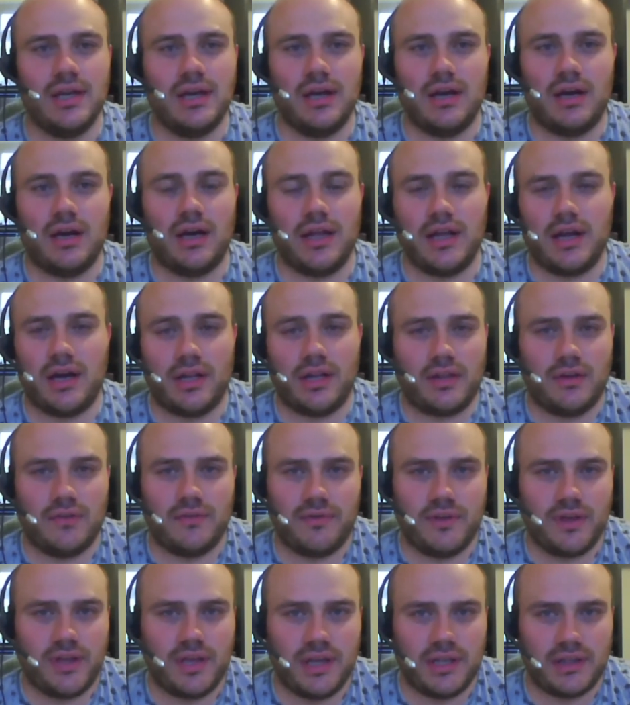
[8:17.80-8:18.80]
I, I don't
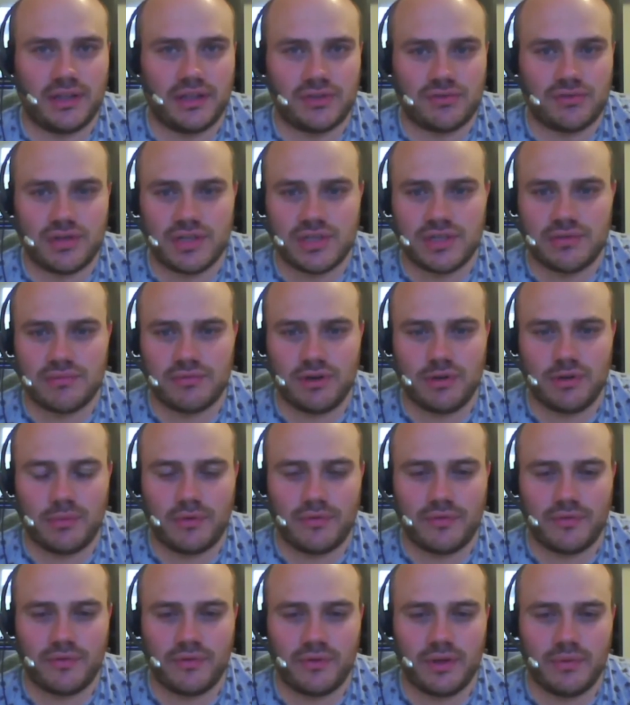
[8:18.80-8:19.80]
think he had the dressing room. I
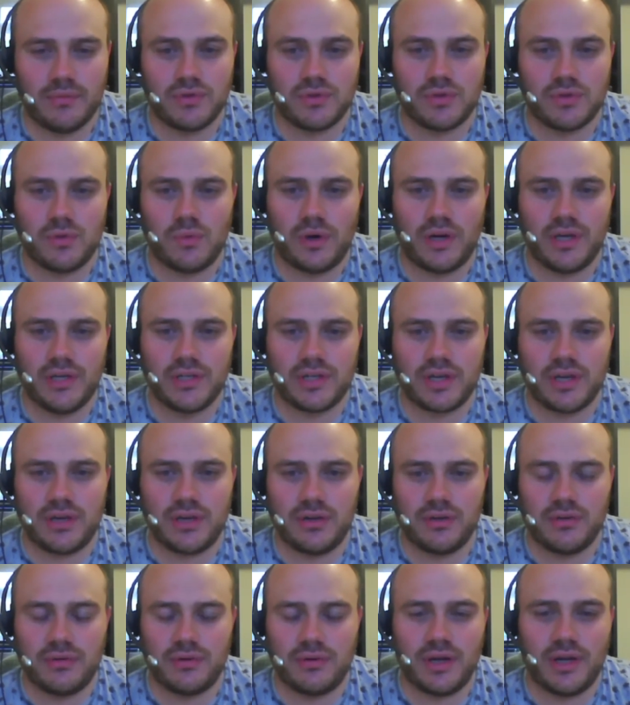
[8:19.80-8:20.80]
thought he was always going
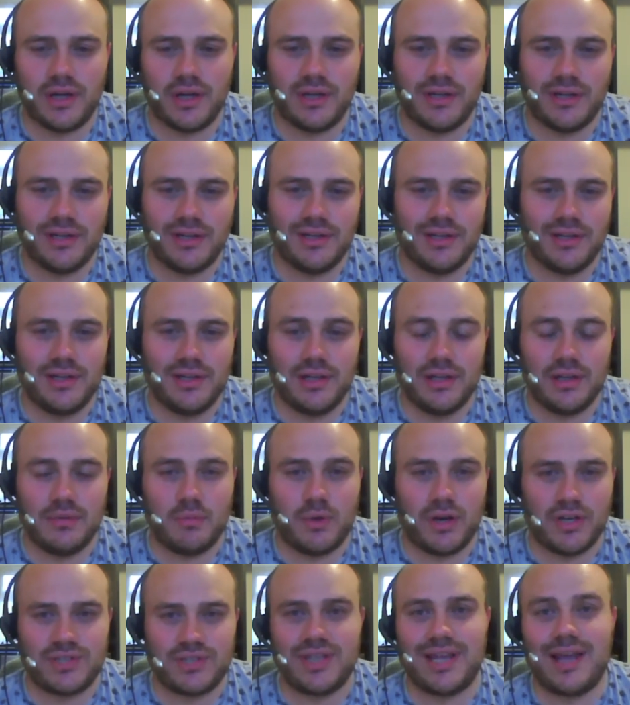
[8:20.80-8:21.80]
to. Uh,
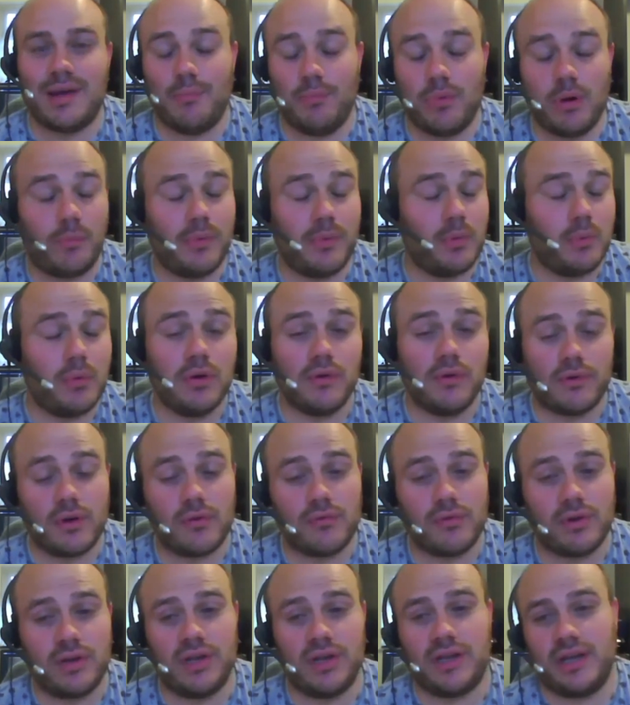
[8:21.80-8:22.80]
West Ham probably would have got
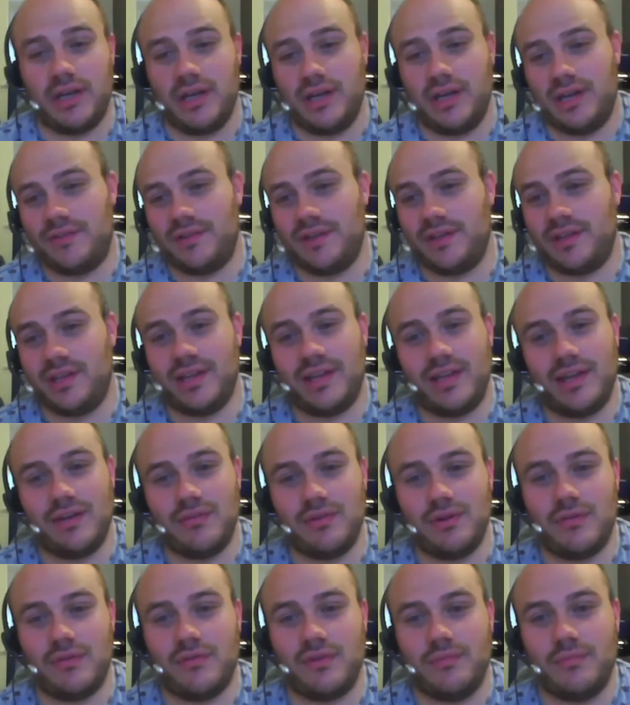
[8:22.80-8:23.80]
relegated if they didn't get
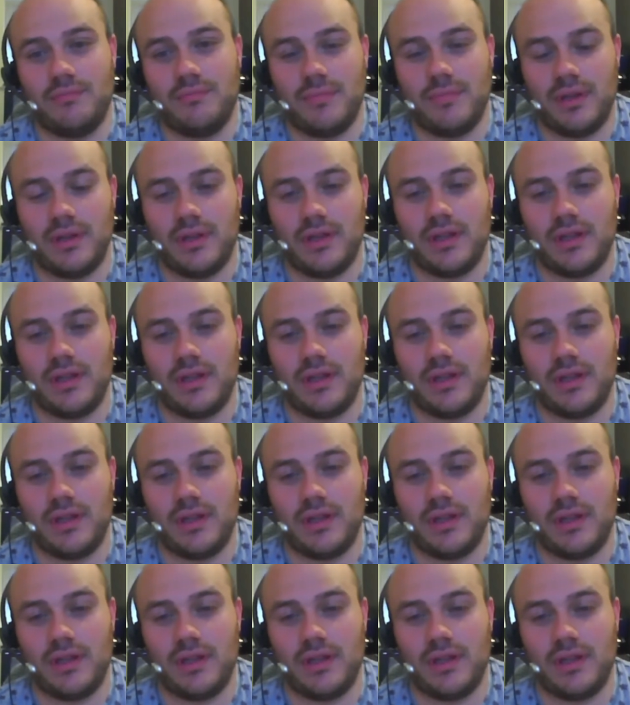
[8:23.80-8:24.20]
rid of him. And then